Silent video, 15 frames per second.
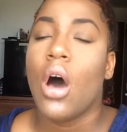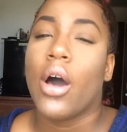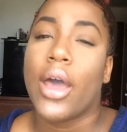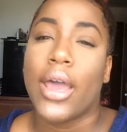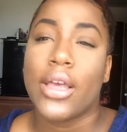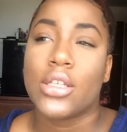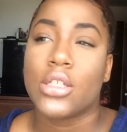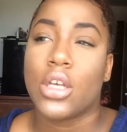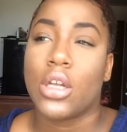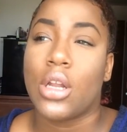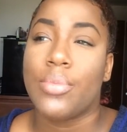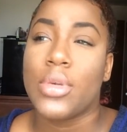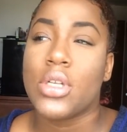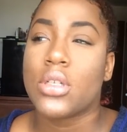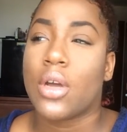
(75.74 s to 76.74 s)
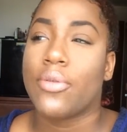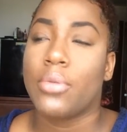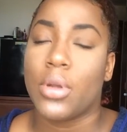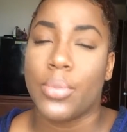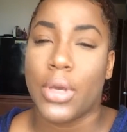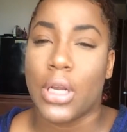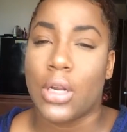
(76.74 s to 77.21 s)
okay, so let me just start from
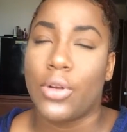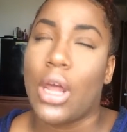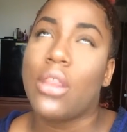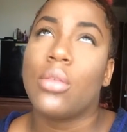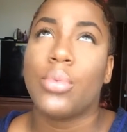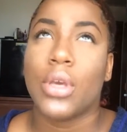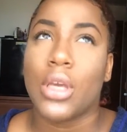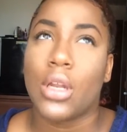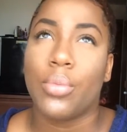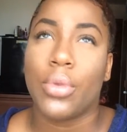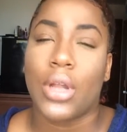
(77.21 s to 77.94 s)
the beginning. Well, not the beginning,